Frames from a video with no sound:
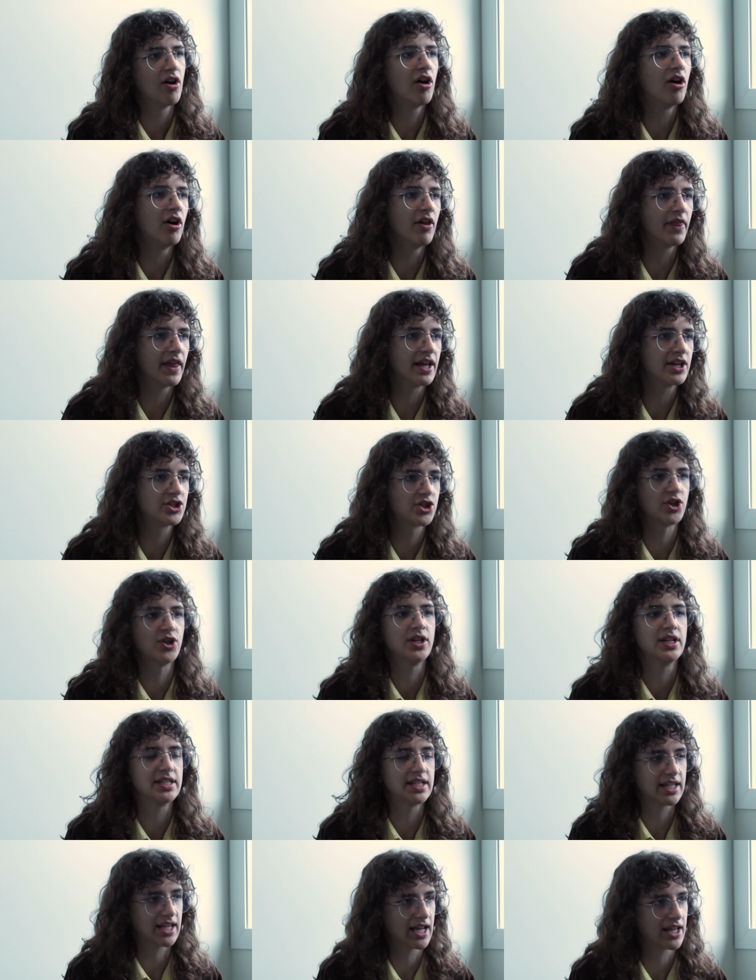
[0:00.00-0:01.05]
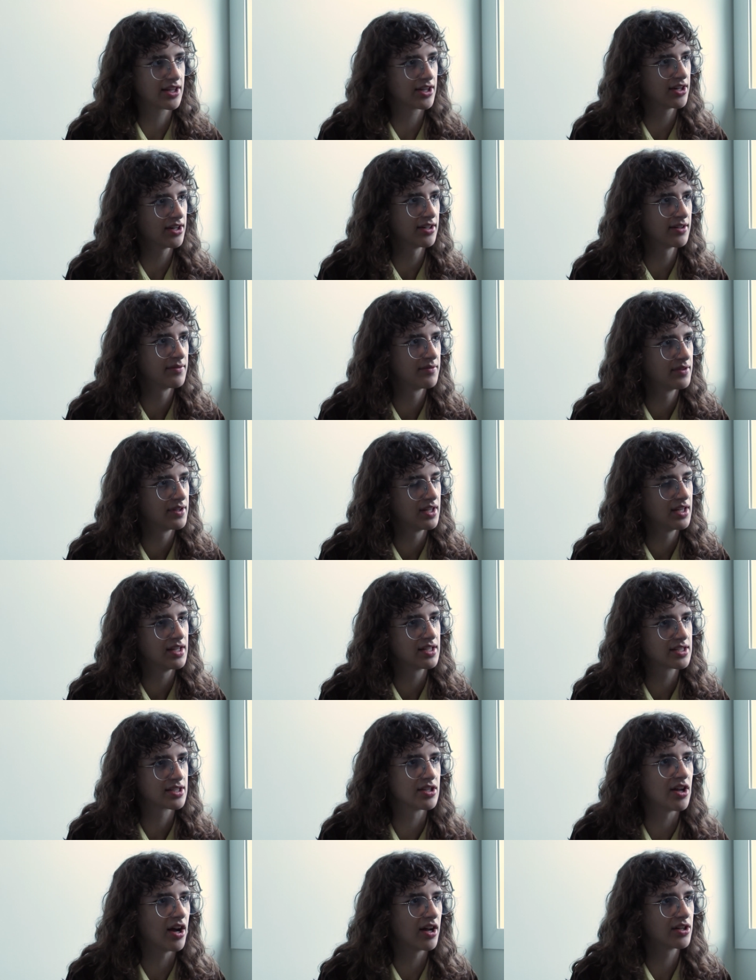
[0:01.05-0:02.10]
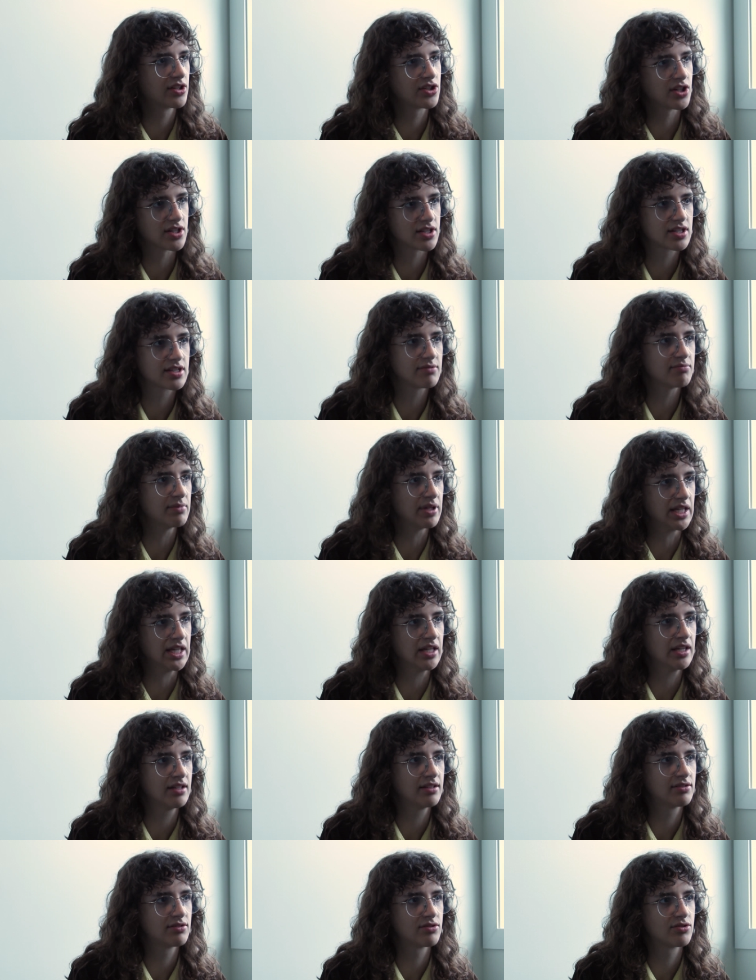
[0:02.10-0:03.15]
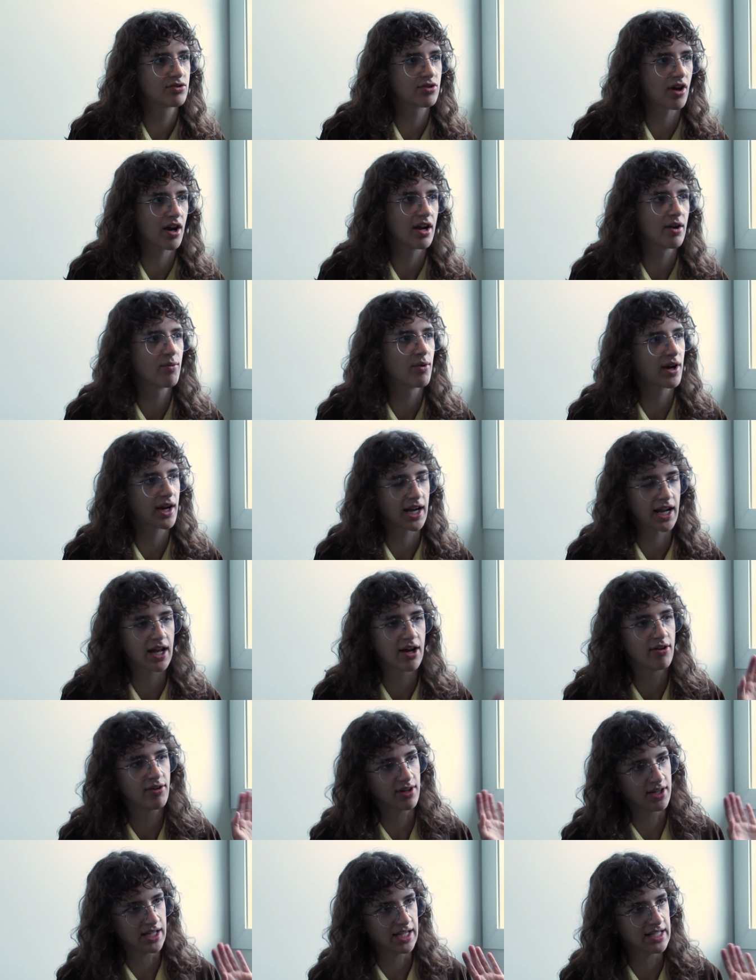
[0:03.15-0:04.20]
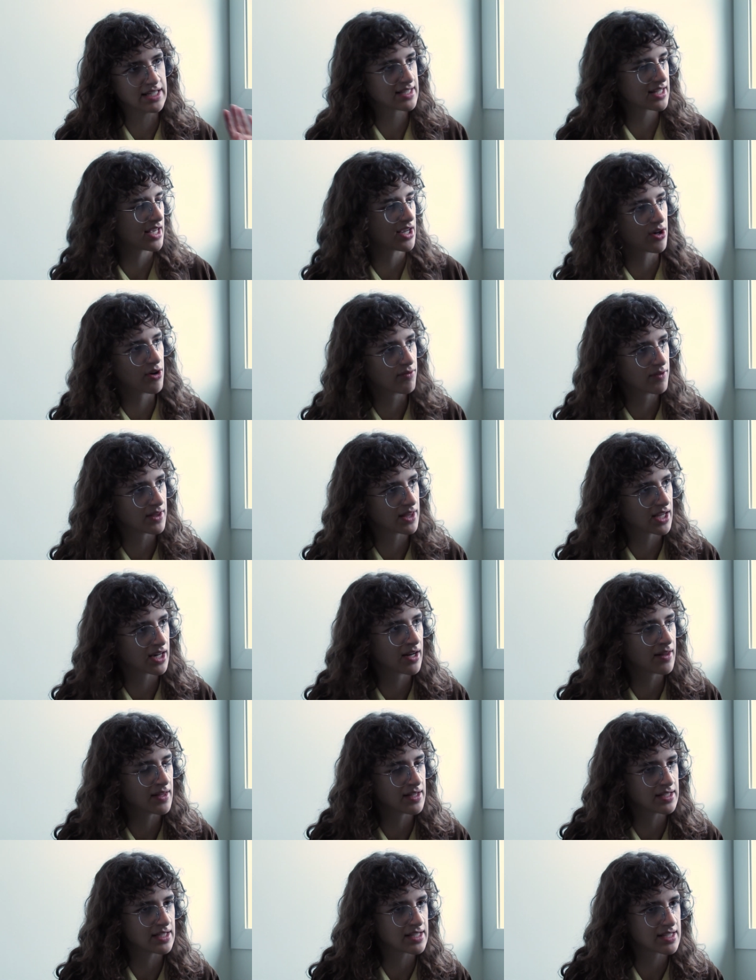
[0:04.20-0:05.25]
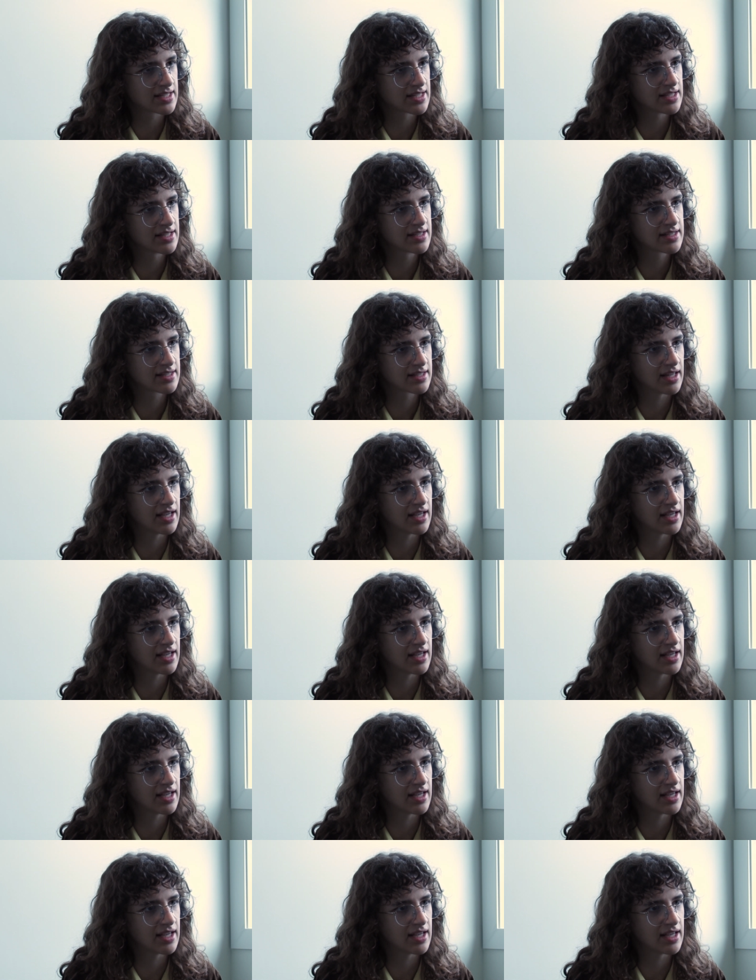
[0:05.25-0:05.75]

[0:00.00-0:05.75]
on that journey together. Mm-hmm. It's not just me trying to work it out and he's like over there in the distance.